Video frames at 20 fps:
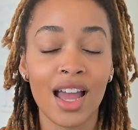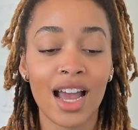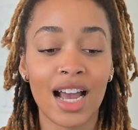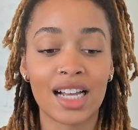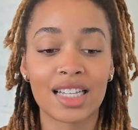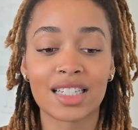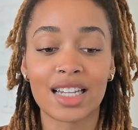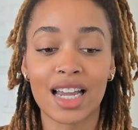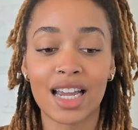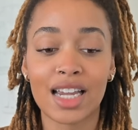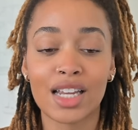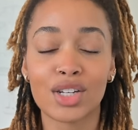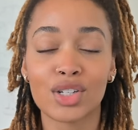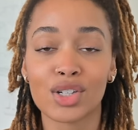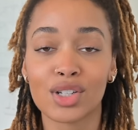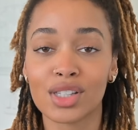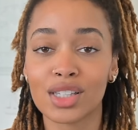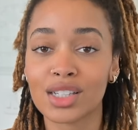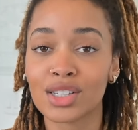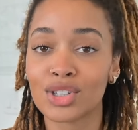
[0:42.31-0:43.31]
as I
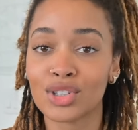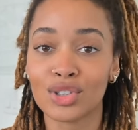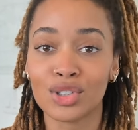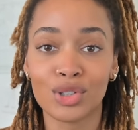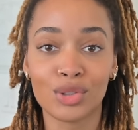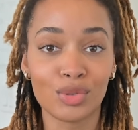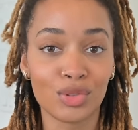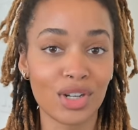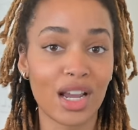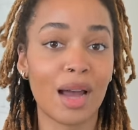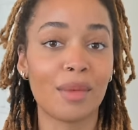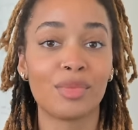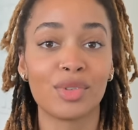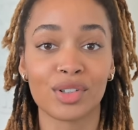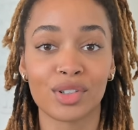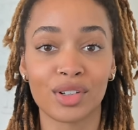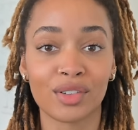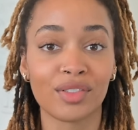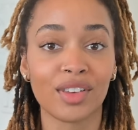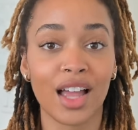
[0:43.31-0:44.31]
enter this new
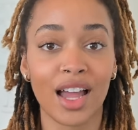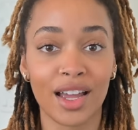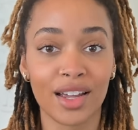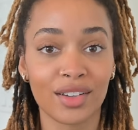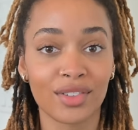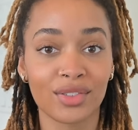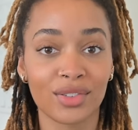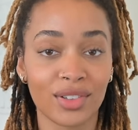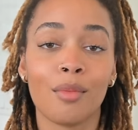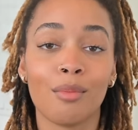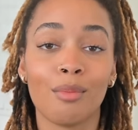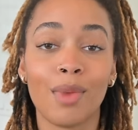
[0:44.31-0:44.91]
chapter of life.